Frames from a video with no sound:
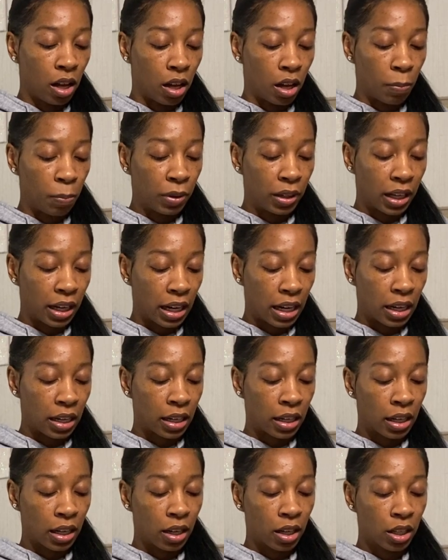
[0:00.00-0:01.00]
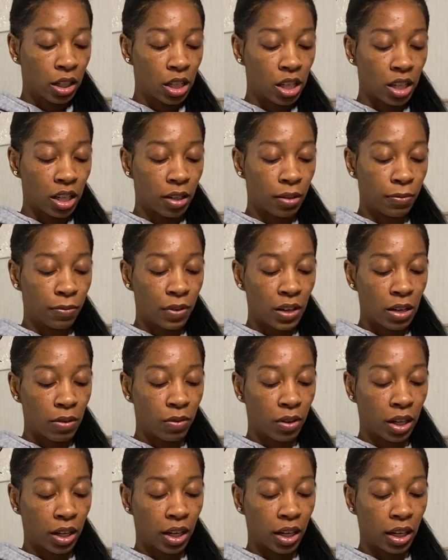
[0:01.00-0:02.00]
Plank, Cooking
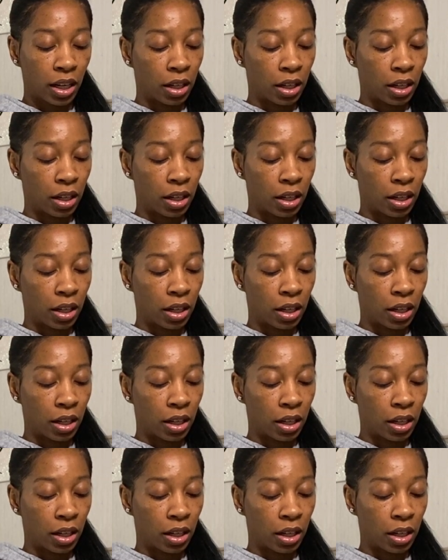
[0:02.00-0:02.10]
Fever,